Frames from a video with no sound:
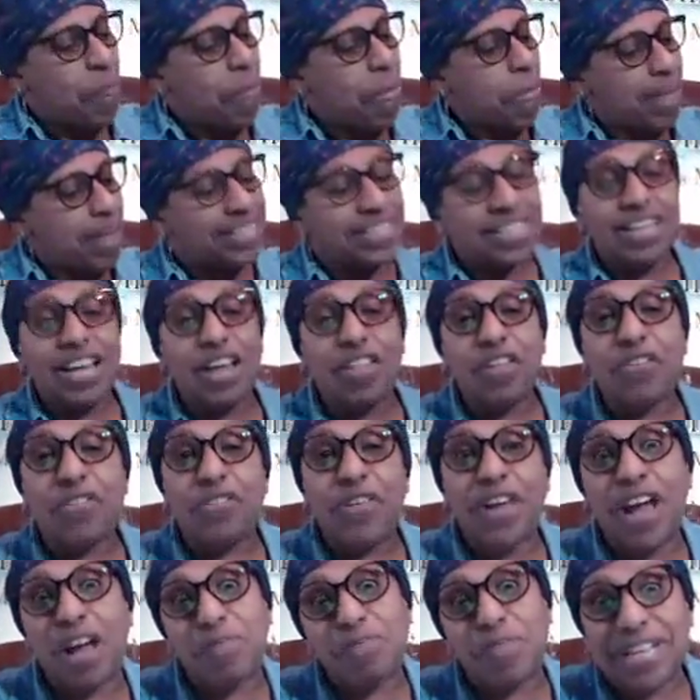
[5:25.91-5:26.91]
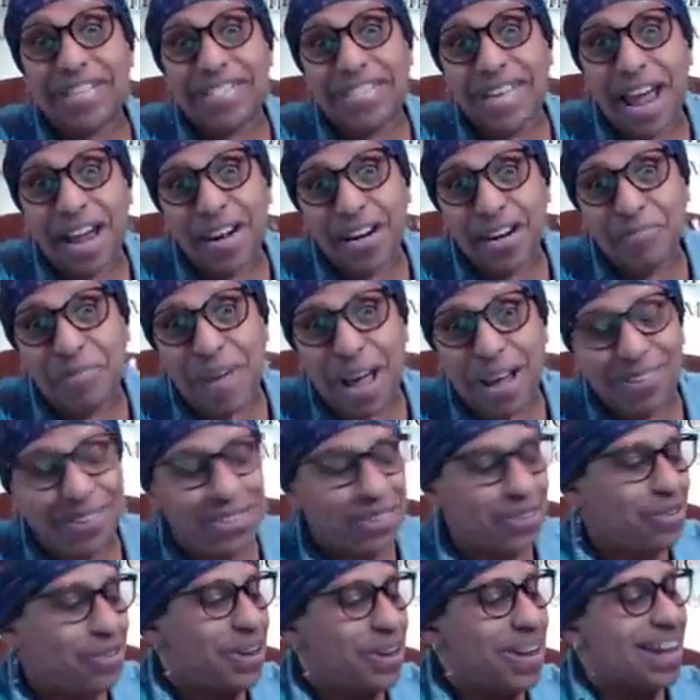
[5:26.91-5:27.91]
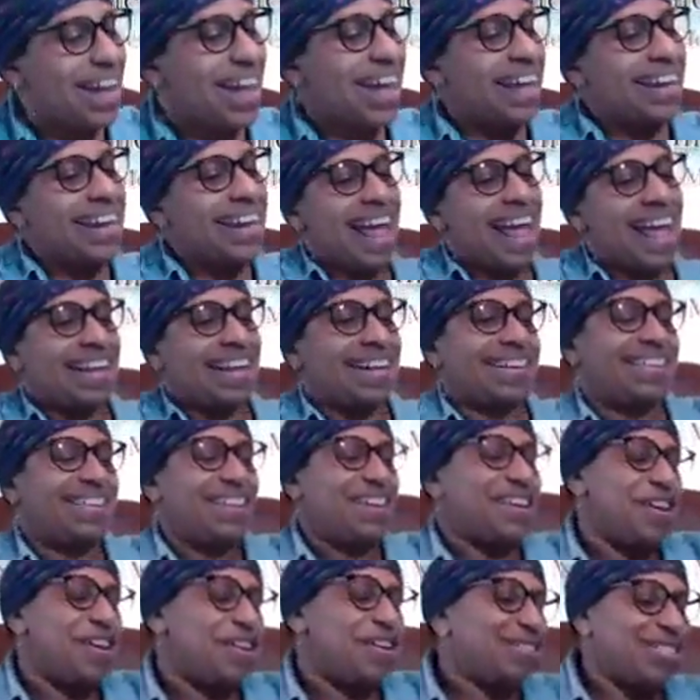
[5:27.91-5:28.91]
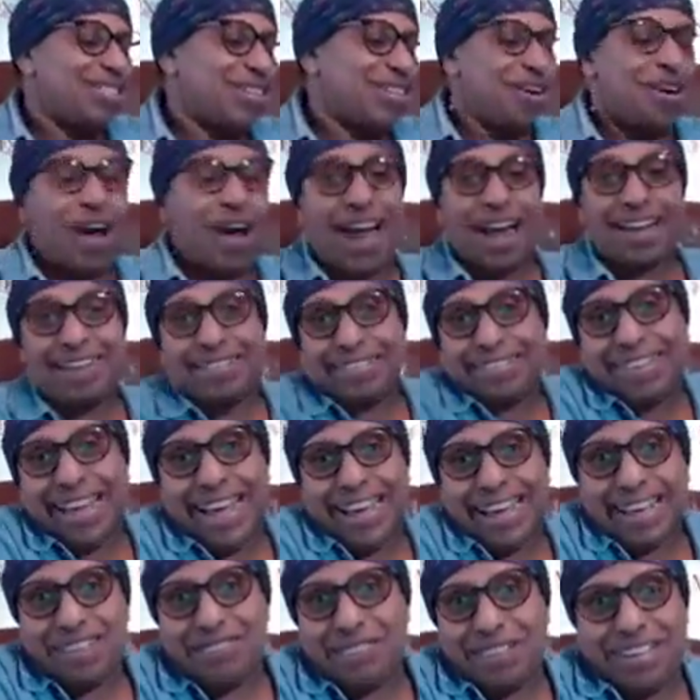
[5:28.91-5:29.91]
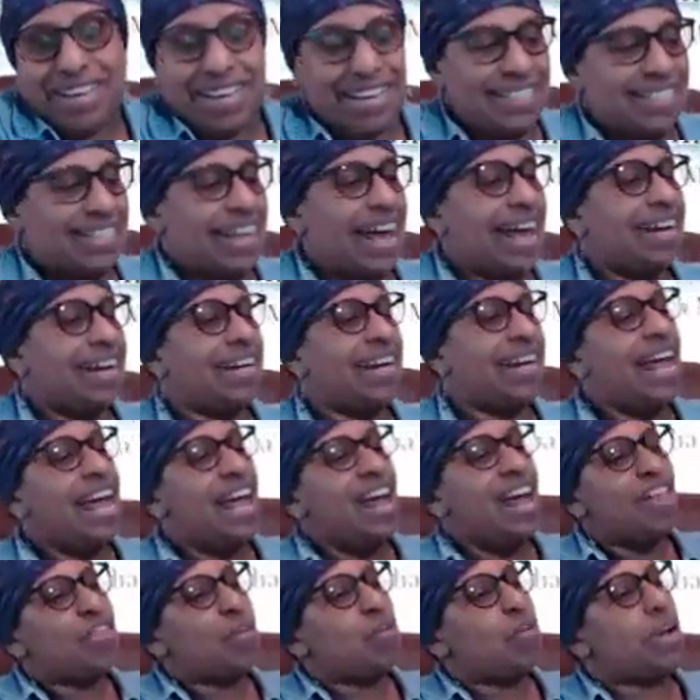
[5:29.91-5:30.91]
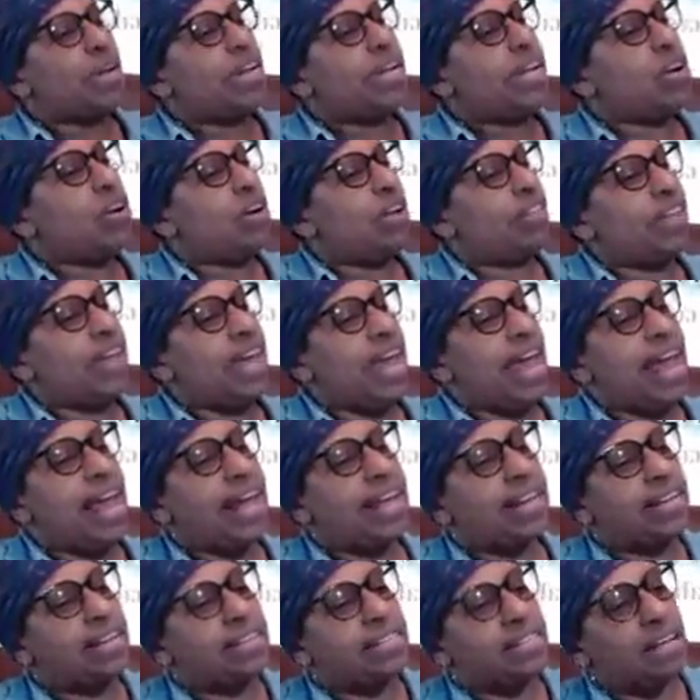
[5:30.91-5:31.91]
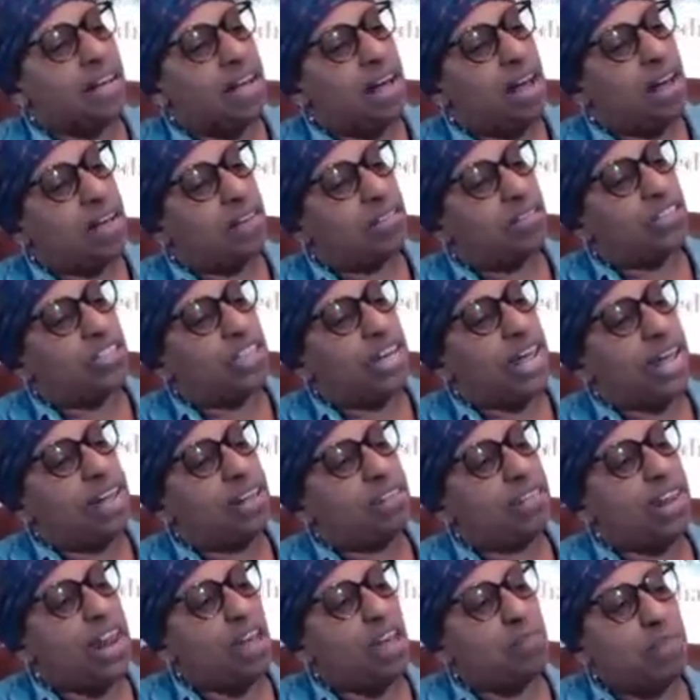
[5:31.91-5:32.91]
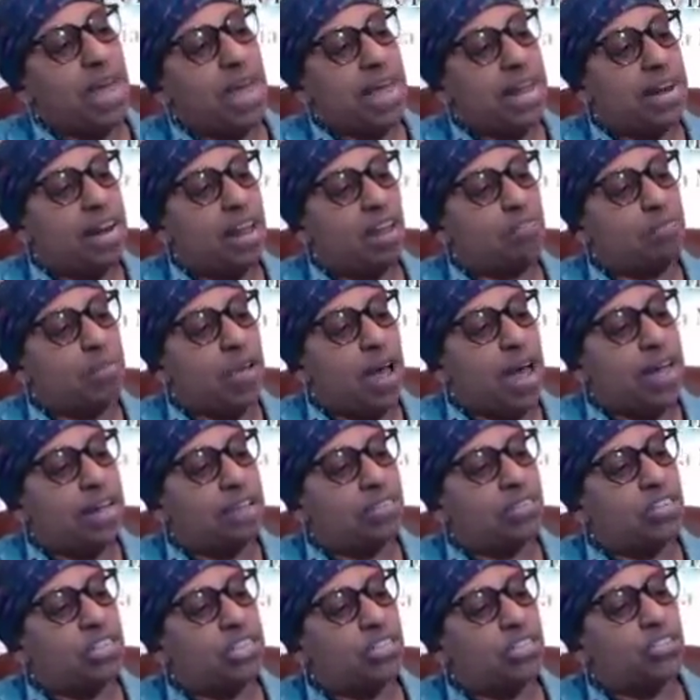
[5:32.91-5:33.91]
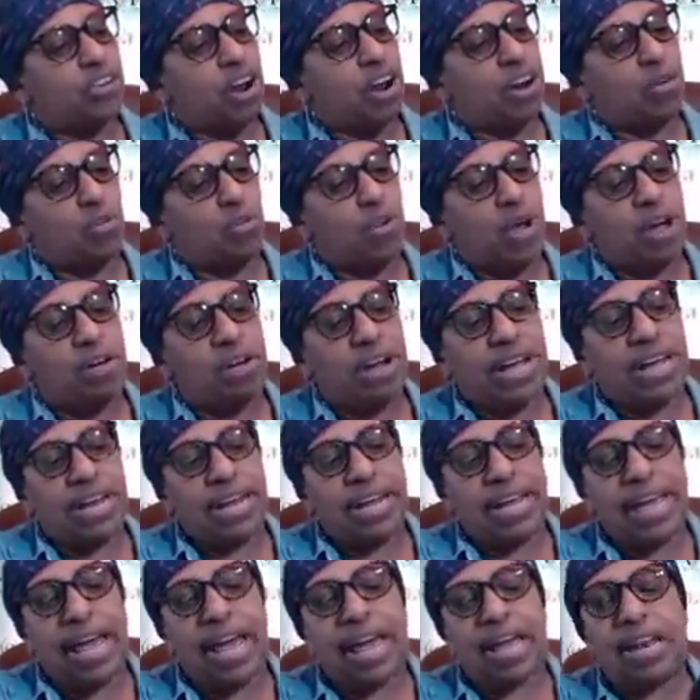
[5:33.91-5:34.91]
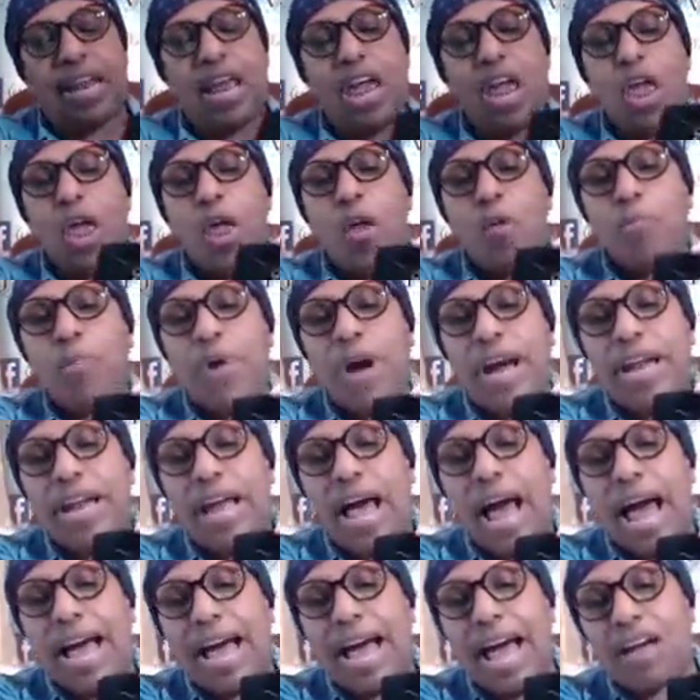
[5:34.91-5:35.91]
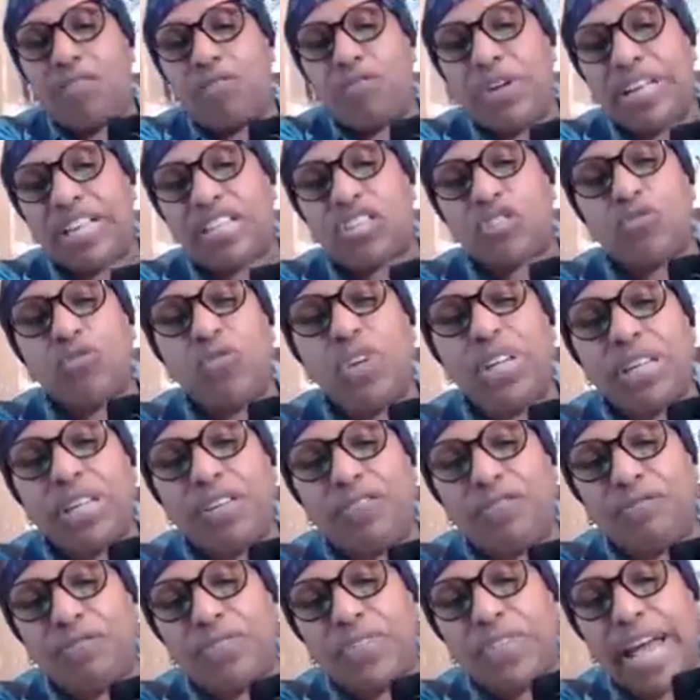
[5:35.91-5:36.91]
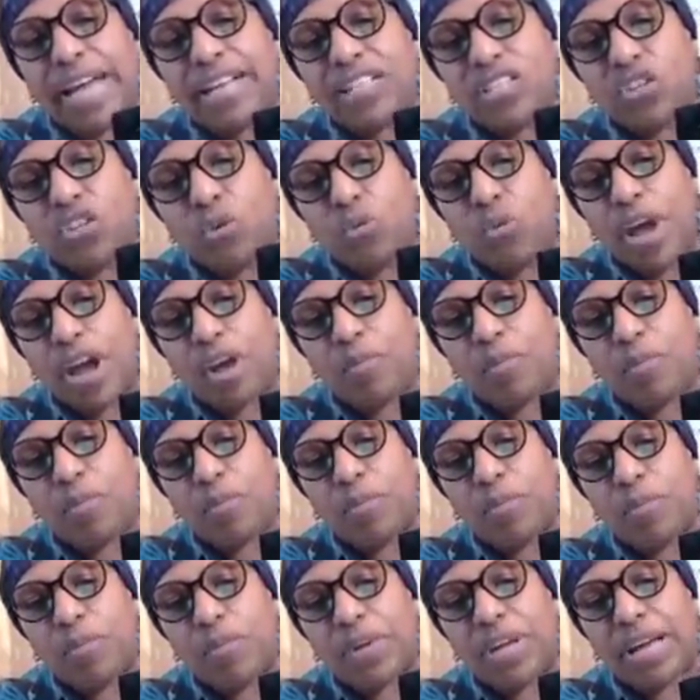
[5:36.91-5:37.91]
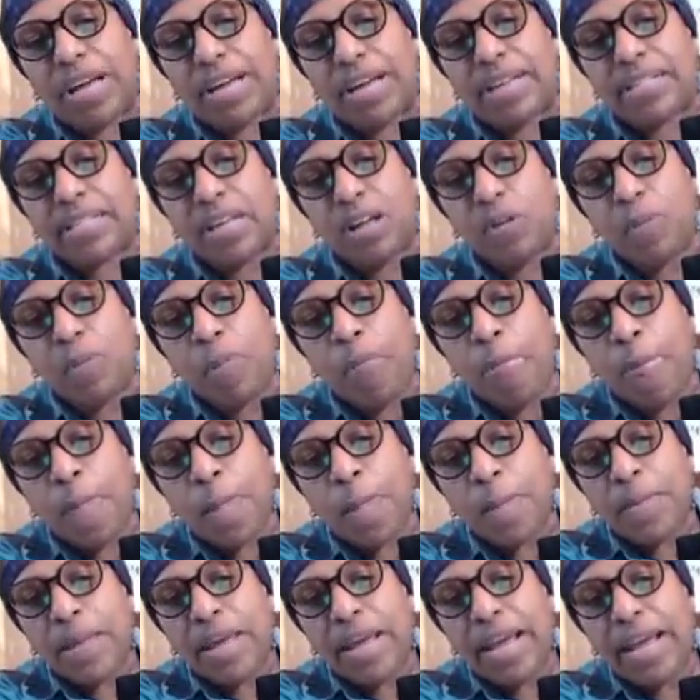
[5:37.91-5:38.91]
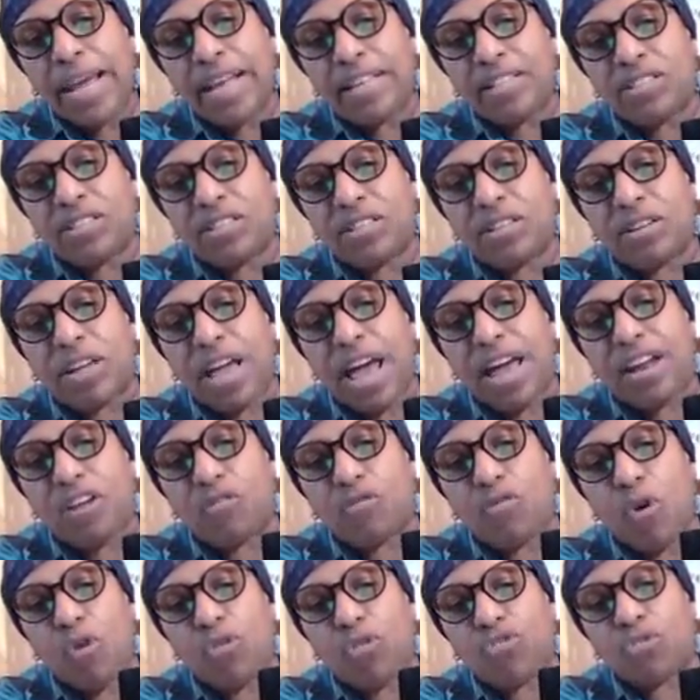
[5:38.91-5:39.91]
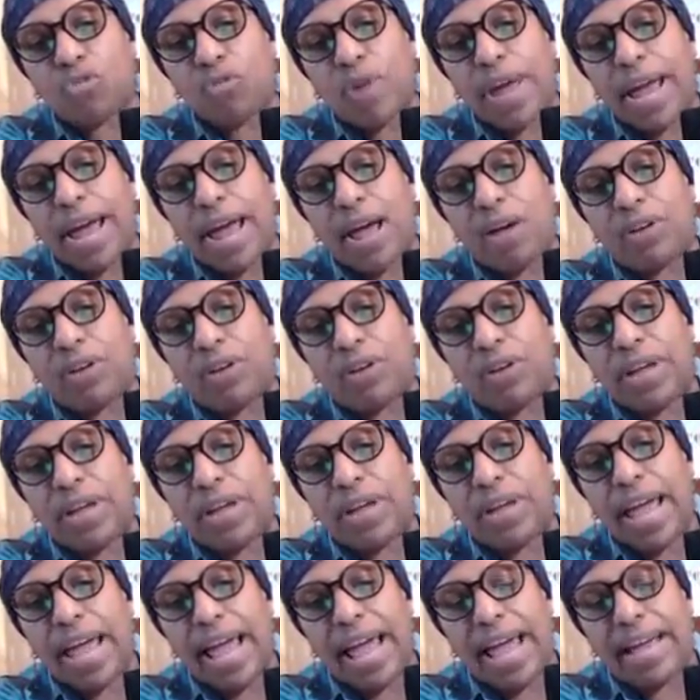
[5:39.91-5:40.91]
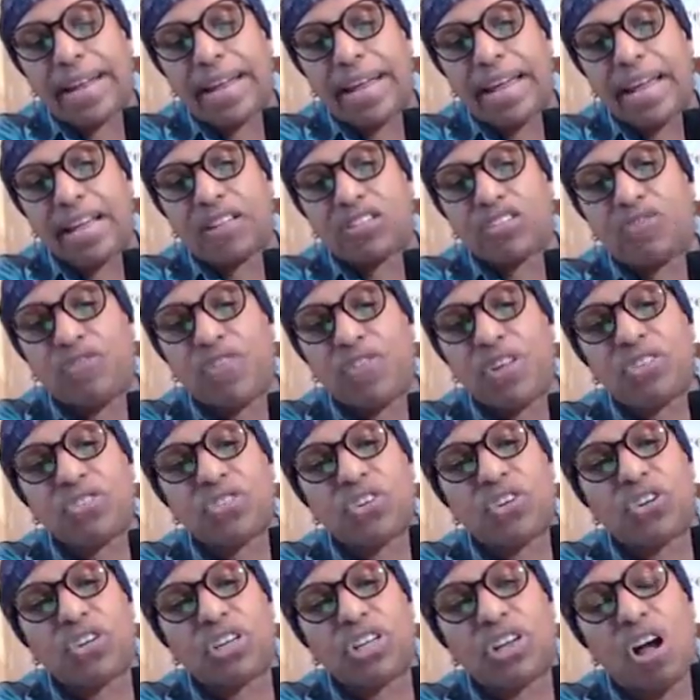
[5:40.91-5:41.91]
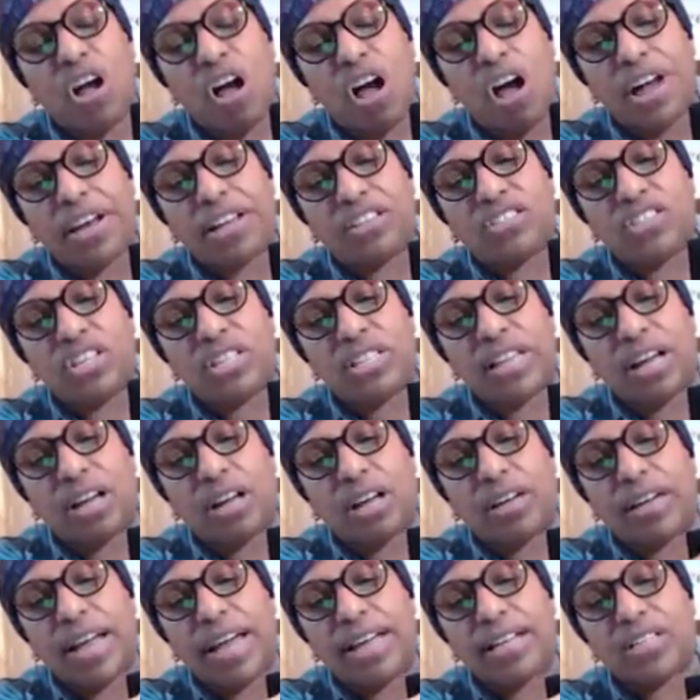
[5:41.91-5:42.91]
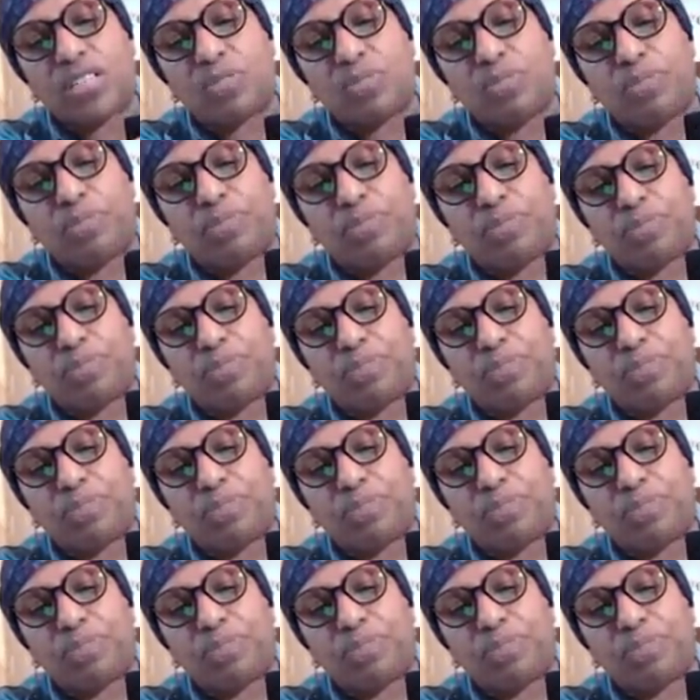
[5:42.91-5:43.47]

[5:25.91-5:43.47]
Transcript: it's another thing I'm excited about doing. And you know, so I get really excited. The one here on the end is a chain that I made, and I just started wearing it again. But it's really nice to wear because it kind of rolls around and it feels good on. It's just like a nice